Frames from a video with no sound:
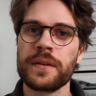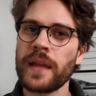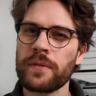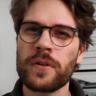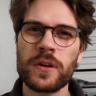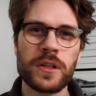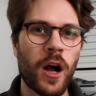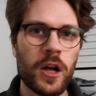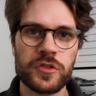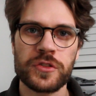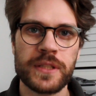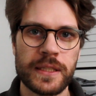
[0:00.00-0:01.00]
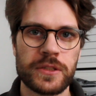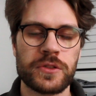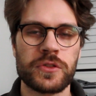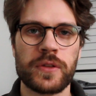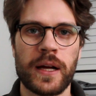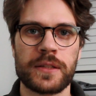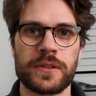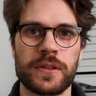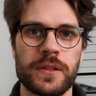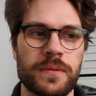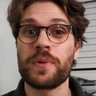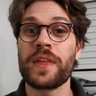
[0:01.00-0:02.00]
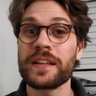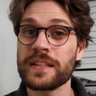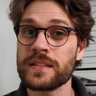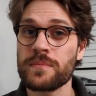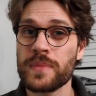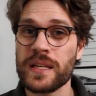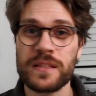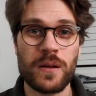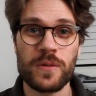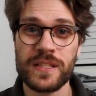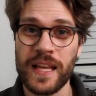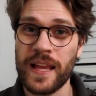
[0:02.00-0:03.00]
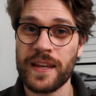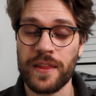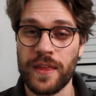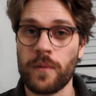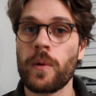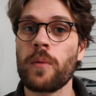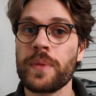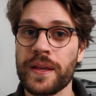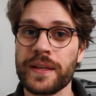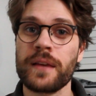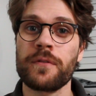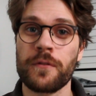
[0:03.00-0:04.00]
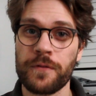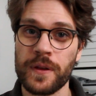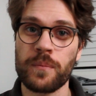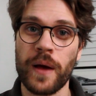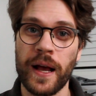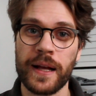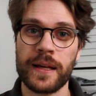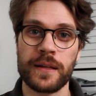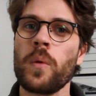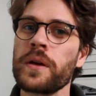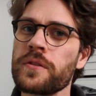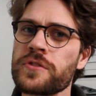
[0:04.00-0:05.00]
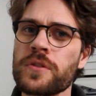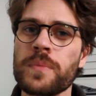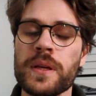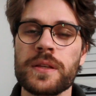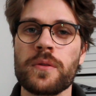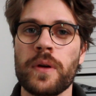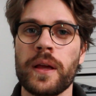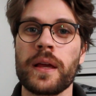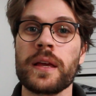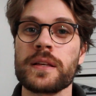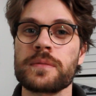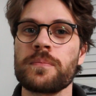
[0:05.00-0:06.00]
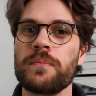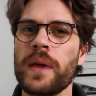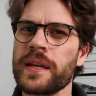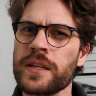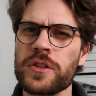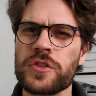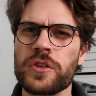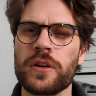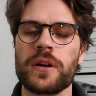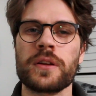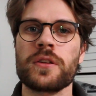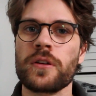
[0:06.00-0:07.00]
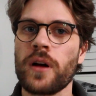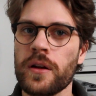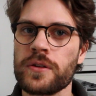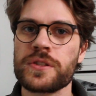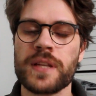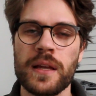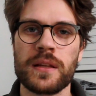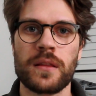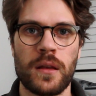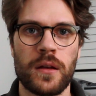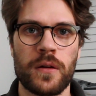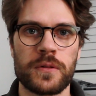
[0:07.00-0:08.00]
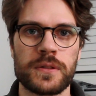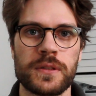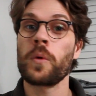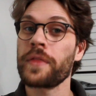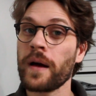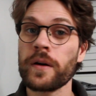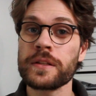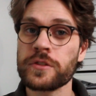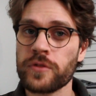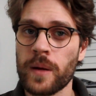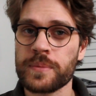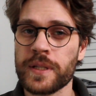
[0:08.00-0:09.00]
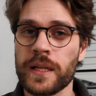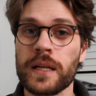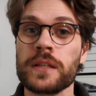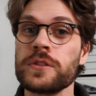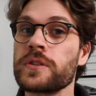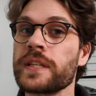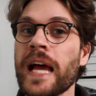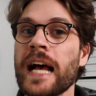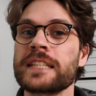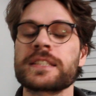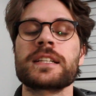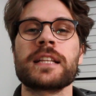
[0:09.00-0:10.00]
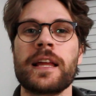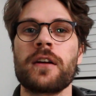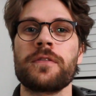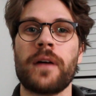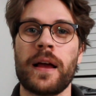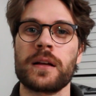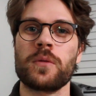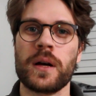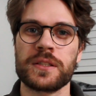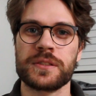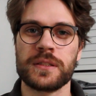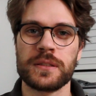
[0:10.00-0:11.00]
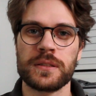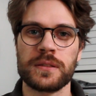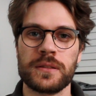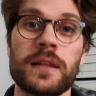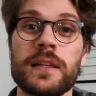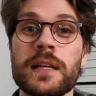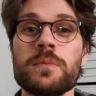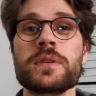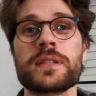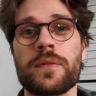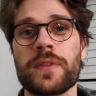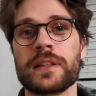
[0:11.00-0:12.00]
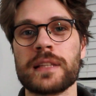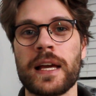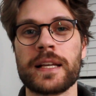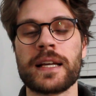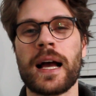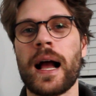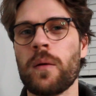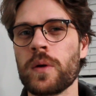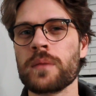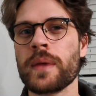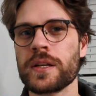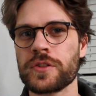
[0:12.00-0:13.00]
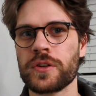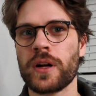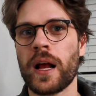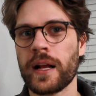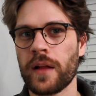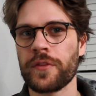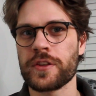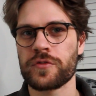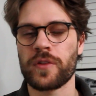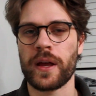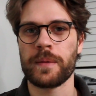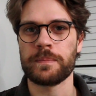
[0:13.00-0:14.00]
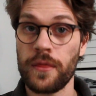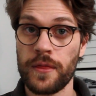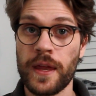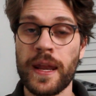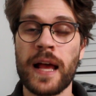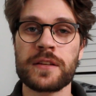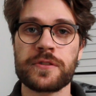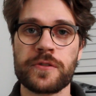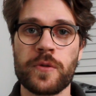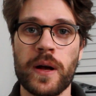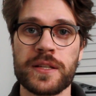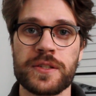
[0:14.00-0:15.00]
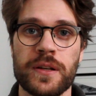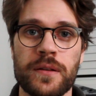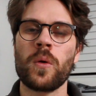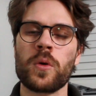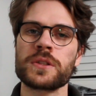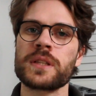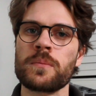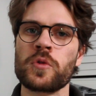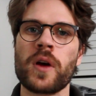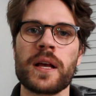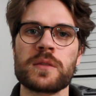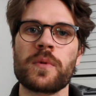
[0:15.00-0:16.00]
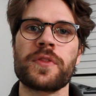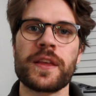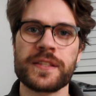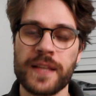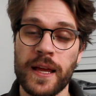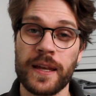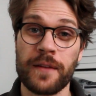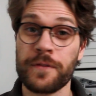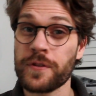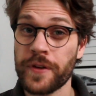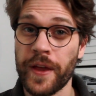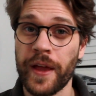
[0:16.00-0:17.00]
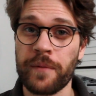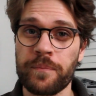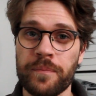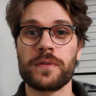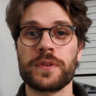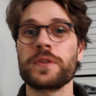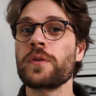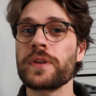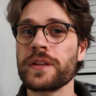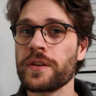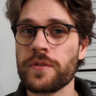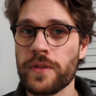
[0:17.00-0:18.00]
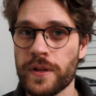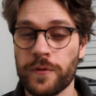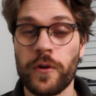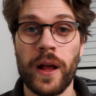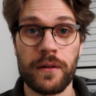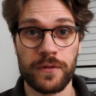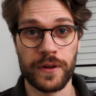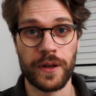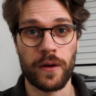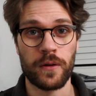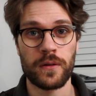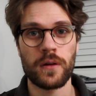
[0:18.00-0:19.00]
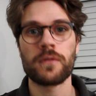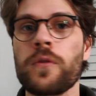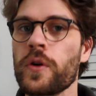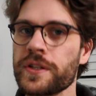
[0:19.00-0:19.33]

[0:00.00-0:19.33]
Never contradict your director, but that doesn't mean don't say anything while being given feedback. What you should be doing is making sure you're understanding the notes. Without interrupting, you can ask clarifying questions. Lead with something like, I want to make sure I got this right. Then ask your question, or summarize what they said if you can. You don't need to do this for every note. For